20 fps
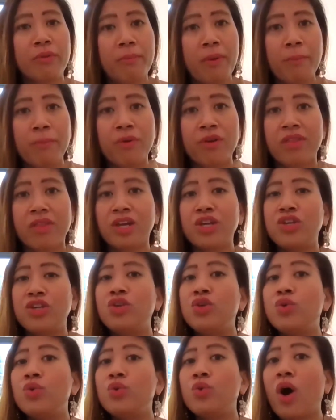remember that
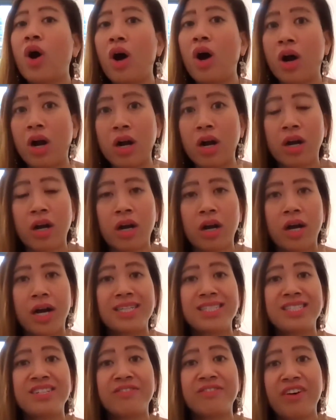you are
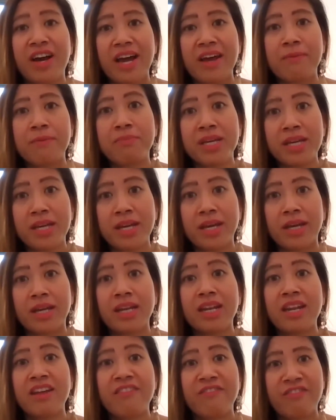a divine being
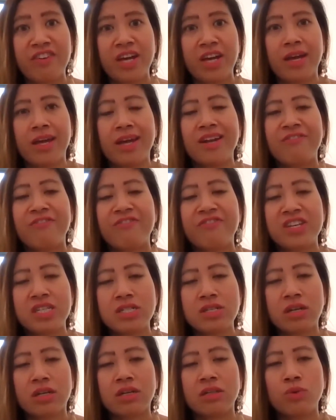living in a
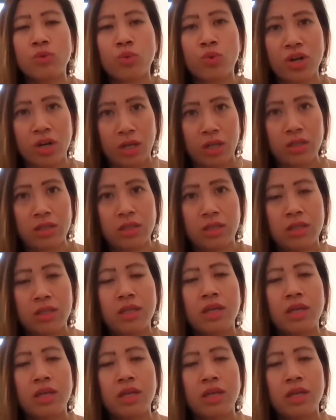physical world.